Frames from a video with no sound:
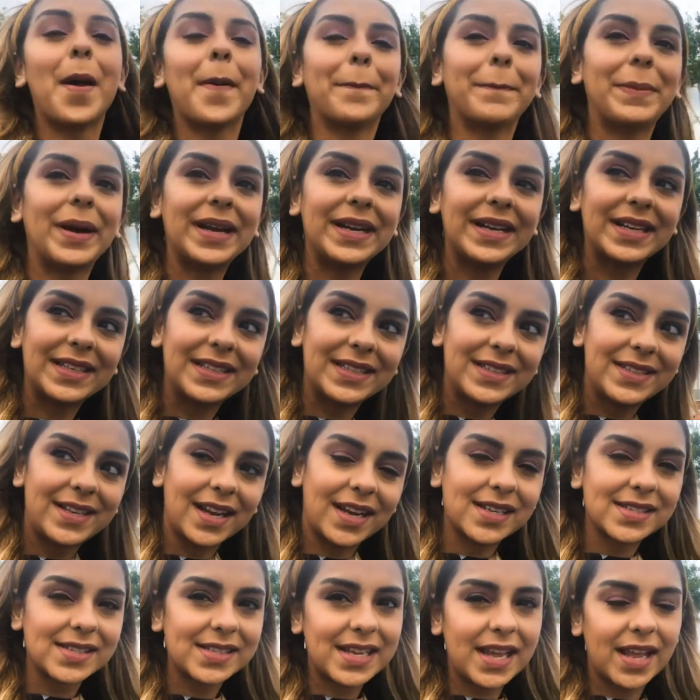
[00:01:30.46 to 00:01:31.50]
But it
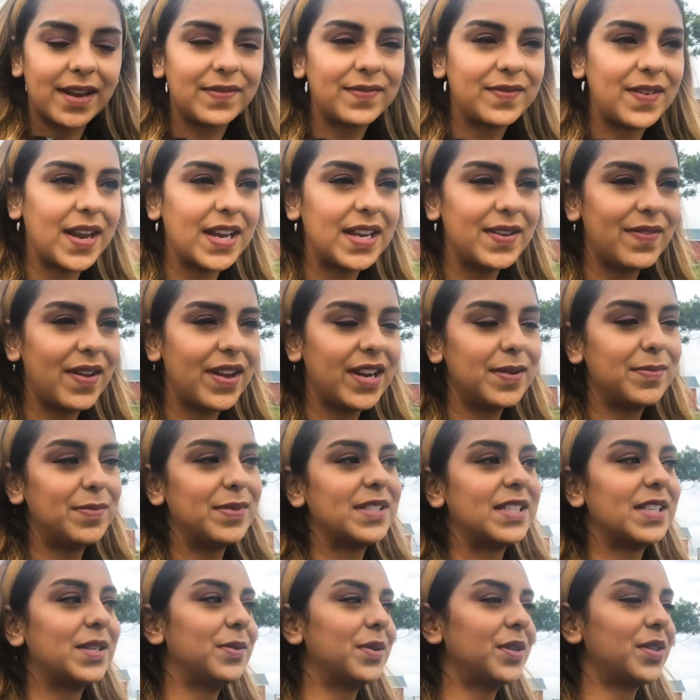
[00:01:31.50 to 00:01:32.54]
does get very
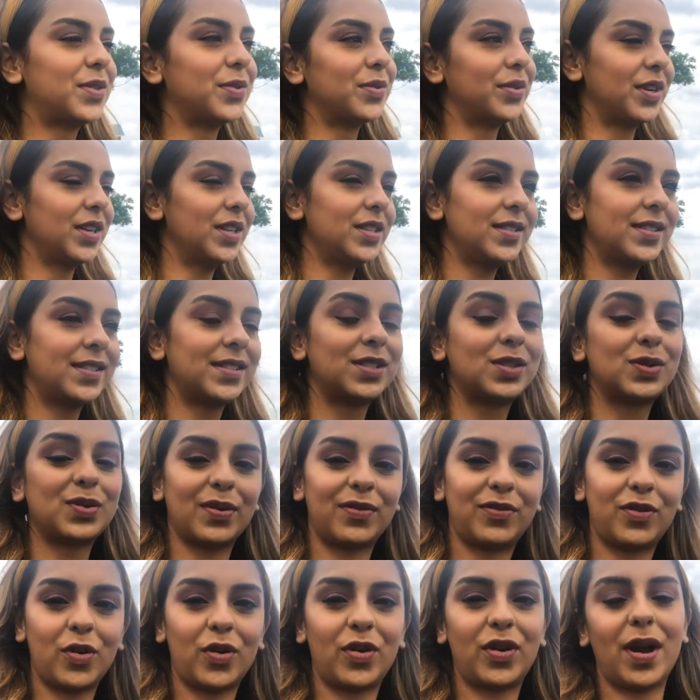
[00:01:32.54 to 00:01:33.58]
busy with tourists, so
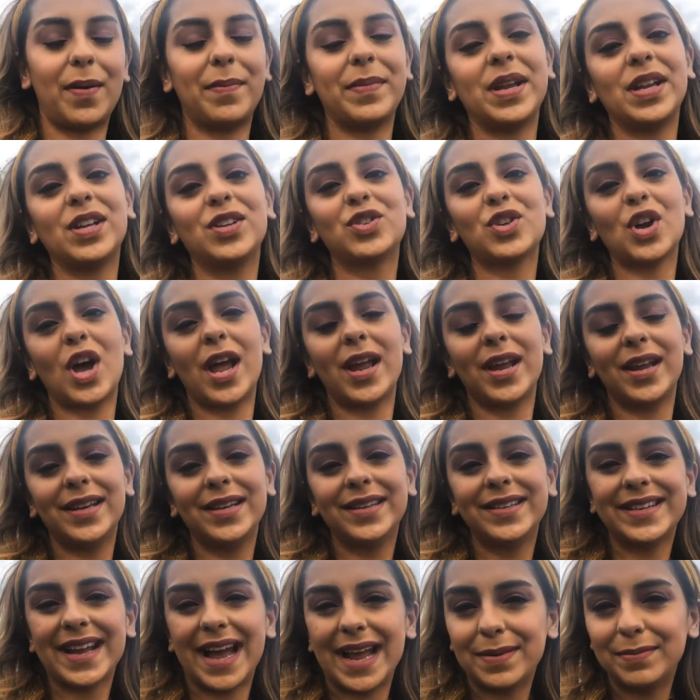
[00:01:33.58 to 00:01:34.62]
if you're coming, try
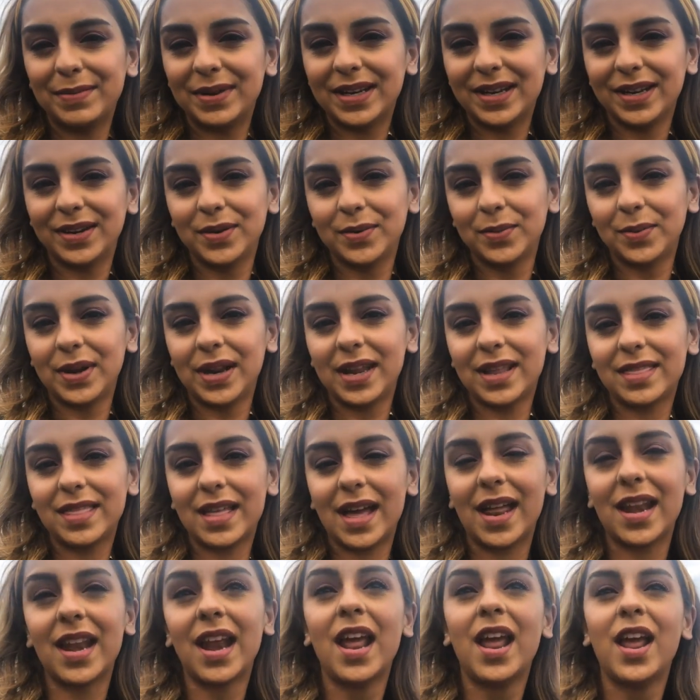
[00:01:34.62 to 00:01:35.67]
and time it in a way
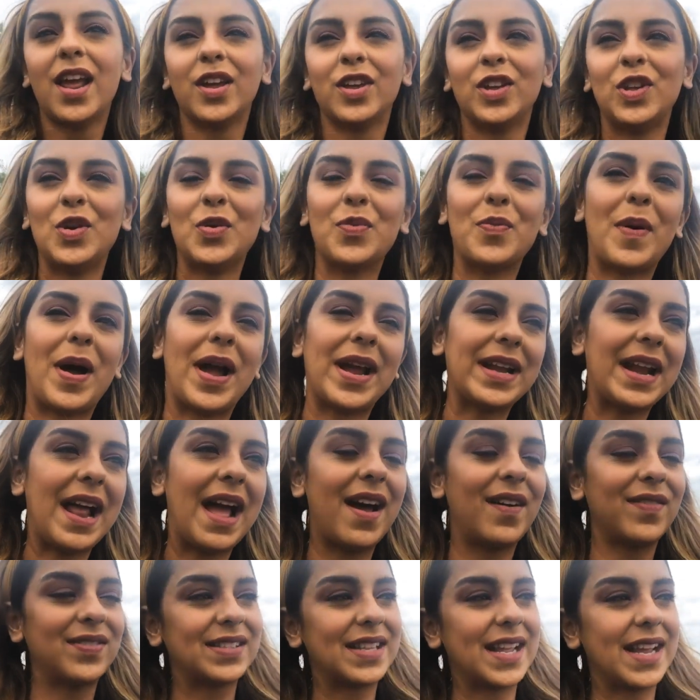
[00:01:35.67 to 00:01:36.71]
that you might
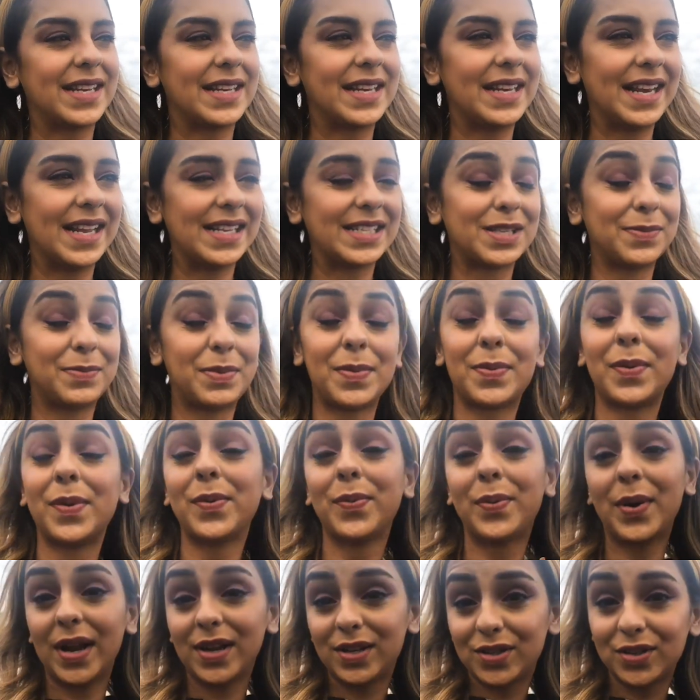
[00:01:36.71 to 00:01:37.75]
have slightly lesser
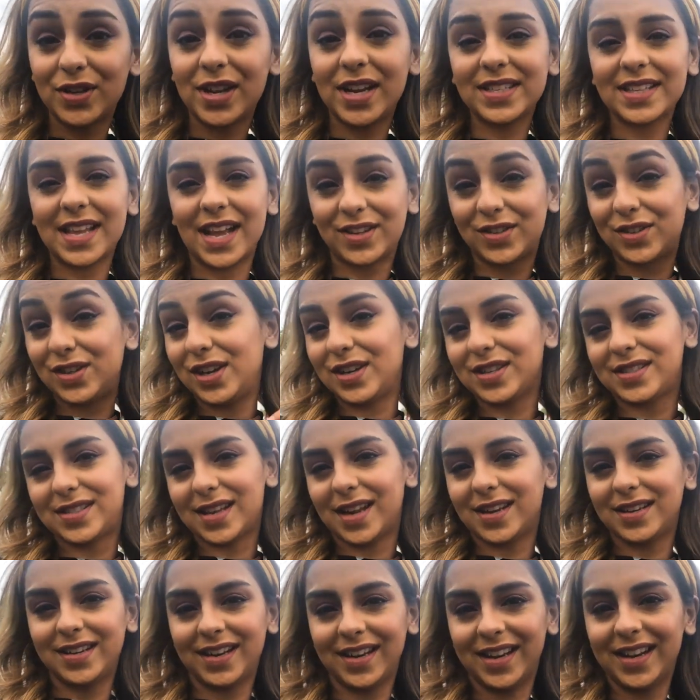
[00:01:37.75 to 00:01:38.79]
people. Today is actually a
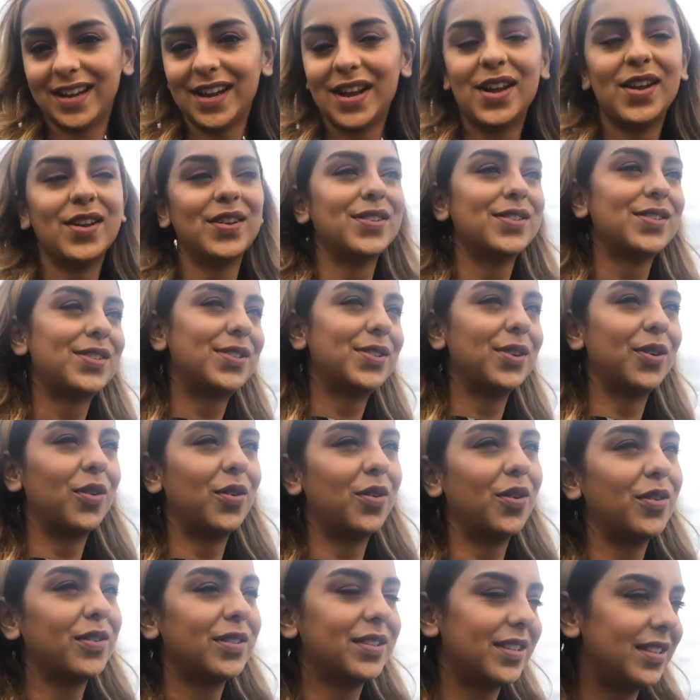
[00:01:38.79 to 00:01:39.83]
Sunday,
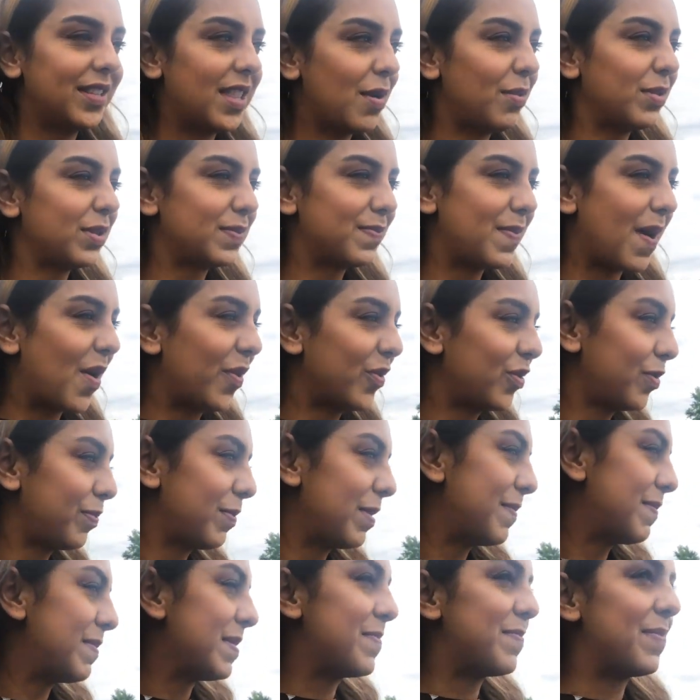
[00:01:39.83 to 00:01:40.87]
so there was bound to
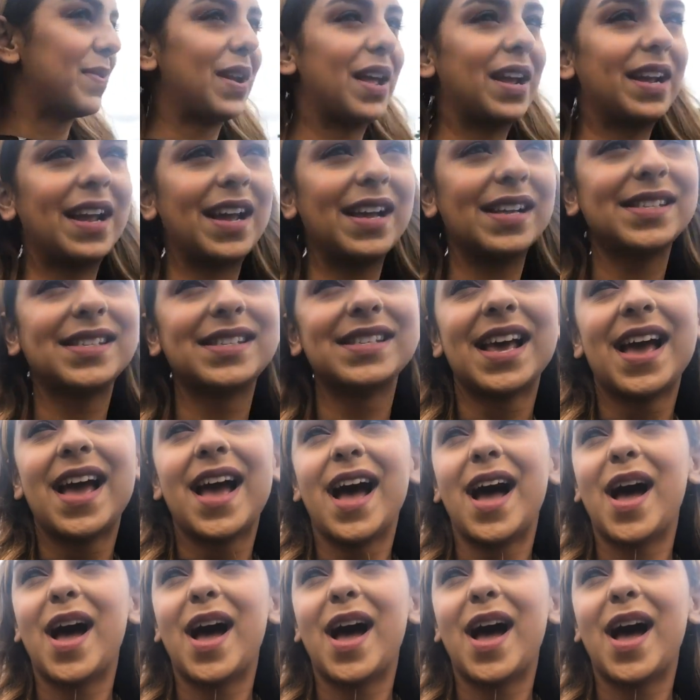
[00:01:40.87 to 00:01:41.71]
be people, I guess.